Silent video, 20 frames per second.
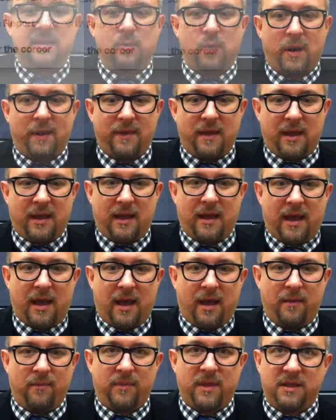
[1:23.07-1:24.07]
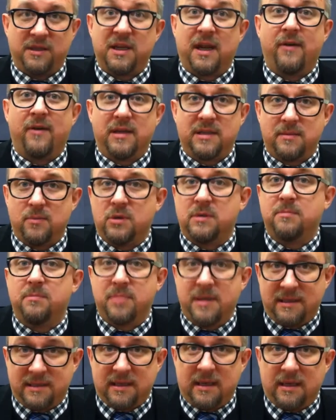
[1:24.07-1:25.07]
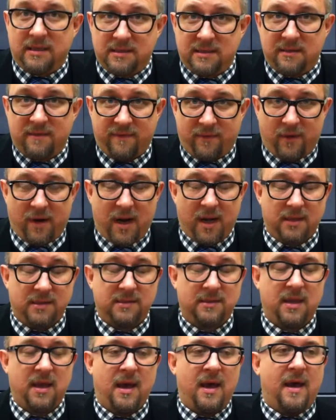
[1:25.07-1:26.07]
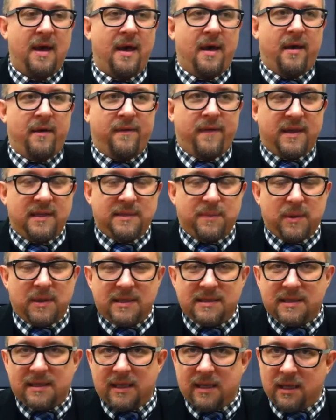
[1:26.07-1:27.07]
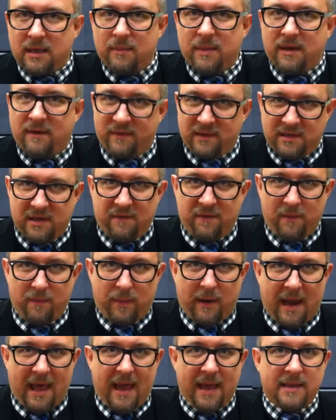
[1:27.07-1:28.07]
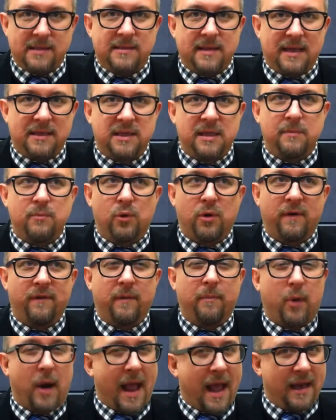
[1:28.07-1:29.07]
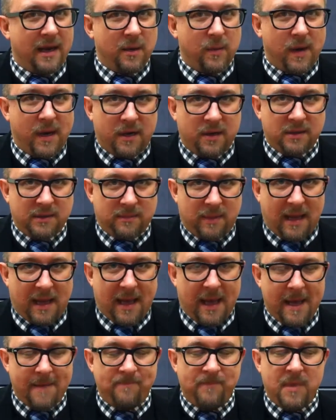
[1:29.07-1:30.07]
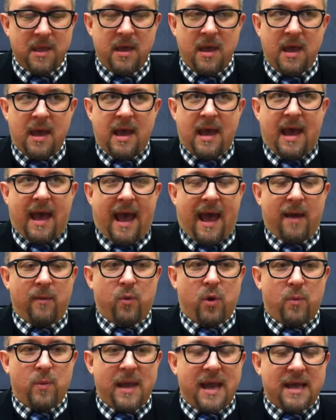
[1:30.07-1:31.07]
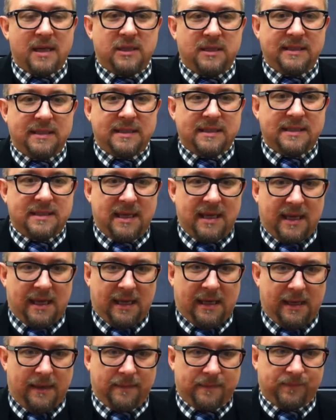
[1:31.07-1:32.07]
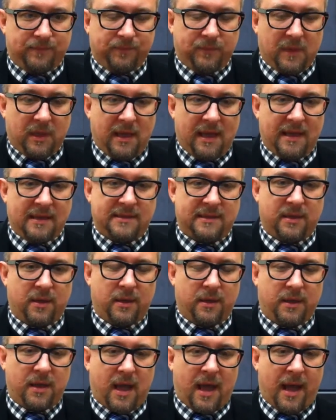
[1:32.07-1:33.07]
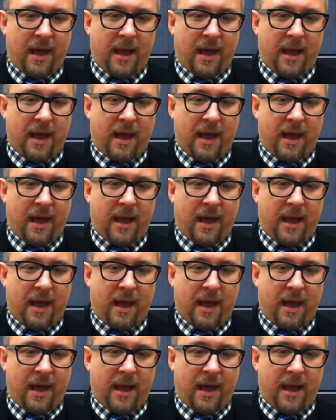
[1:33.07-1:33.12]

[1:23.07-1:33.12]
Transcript: the one that generates the most business for us. Facebook is a little bit of a different play. It's actually more of a brand awareness play. And what we actually see is that